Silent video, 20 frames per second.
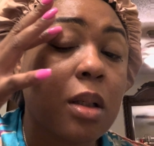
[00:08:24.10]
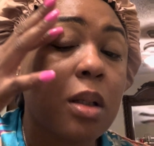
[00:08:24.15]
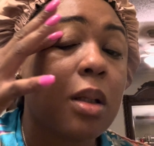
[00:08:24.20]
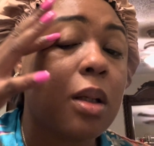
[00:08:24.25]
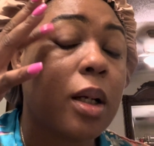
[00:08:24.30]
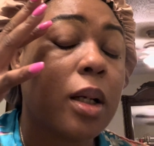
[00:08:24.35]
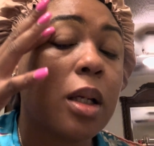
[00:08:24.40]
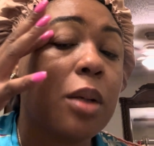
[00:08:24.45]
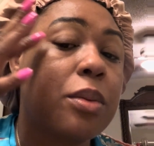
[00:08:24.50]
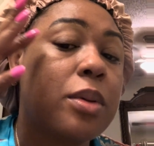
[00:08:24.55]

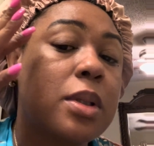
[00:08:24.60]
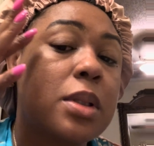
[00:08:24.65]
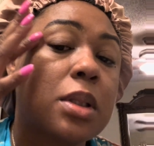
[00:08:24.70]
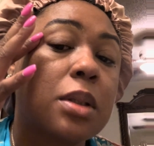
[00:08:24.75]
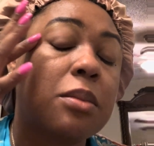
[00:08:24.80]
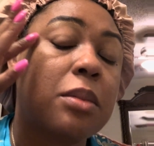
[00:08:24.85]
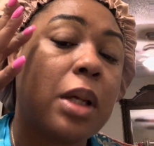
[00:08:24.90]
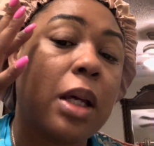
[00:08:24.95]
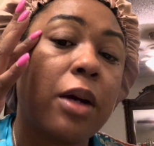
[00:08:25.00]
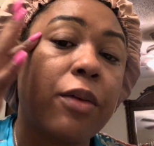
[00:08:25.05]
Like you put
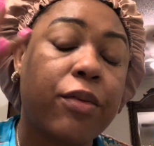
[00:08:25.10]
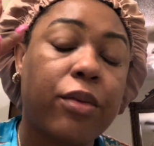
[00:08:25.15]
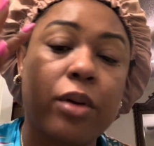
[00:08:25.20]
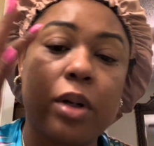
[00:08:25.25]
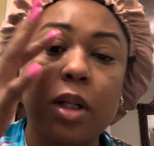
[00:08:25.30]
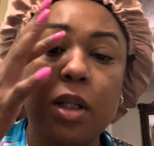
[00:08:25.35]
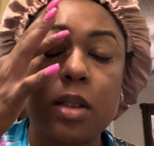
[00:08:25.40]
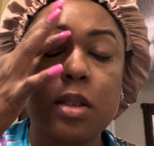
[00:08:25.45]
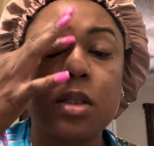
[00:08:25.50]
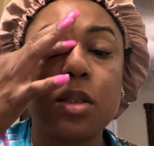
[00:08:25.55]
some effort
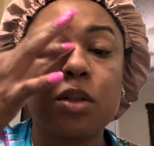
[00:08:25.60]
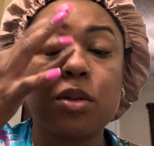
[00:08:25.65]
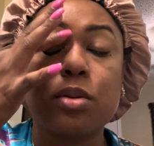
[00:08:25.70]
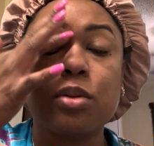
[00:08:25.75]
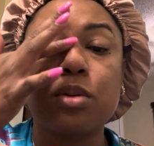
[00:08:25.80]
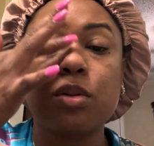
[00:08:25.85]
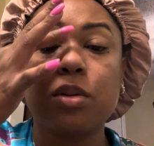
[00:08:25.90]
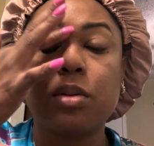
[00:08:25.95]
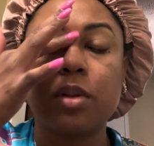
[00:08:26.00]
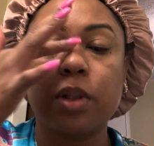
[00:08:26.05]

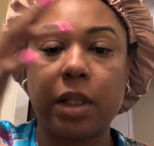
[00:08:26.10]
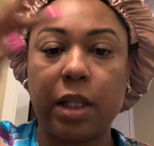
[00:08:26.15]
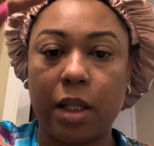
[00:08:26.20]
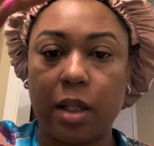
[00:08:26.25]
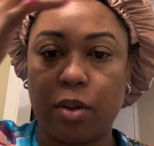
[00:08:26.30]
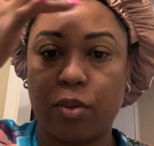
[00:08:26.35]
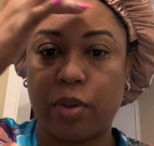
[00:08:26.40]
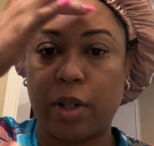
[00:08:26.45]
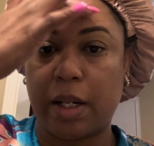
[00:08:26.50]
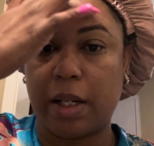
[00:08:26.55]
into
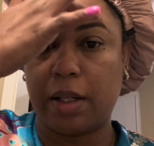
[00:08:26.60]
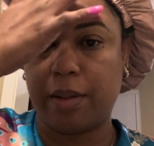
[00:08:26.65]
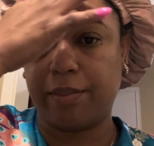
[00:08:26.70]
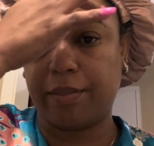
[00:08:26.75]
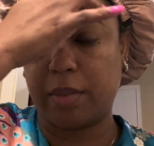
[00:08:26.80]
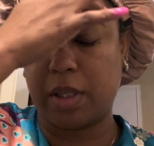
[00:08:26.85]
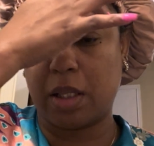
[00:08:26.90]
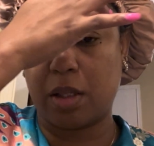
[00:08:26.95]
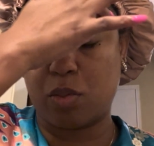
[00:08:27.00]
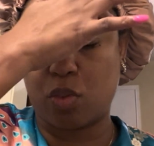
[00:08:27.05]
getting ready
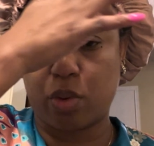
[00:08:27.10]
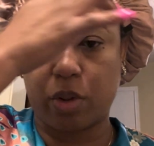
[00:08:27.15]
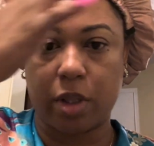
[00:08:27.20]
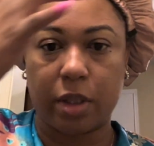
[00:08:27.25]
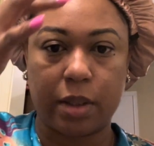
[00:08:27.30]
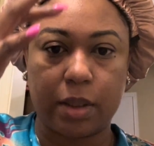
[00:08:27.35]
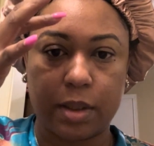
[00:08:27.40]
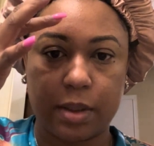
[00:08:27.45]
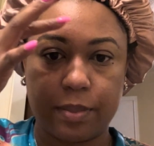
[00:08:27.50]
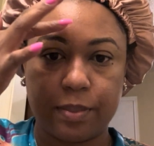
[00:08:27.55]
in the
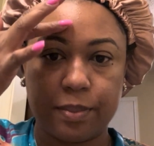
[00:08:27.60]
mornings.